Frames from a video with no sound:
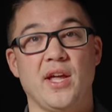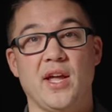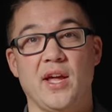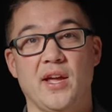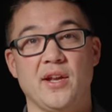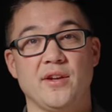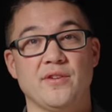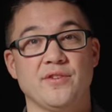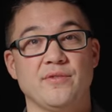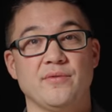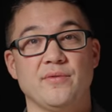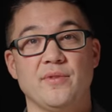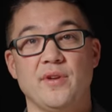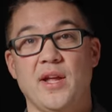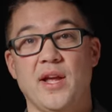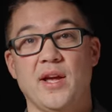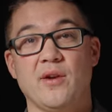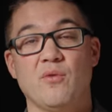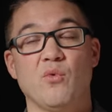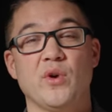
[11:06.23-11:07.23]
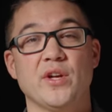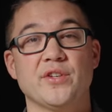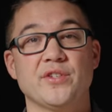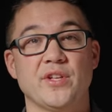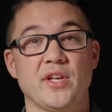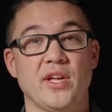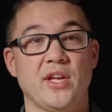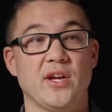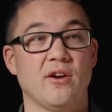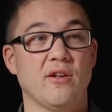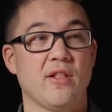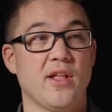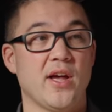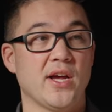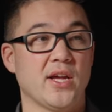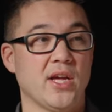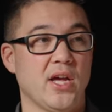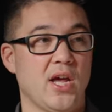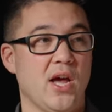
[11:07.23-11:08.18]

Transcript: and and whiskey are like,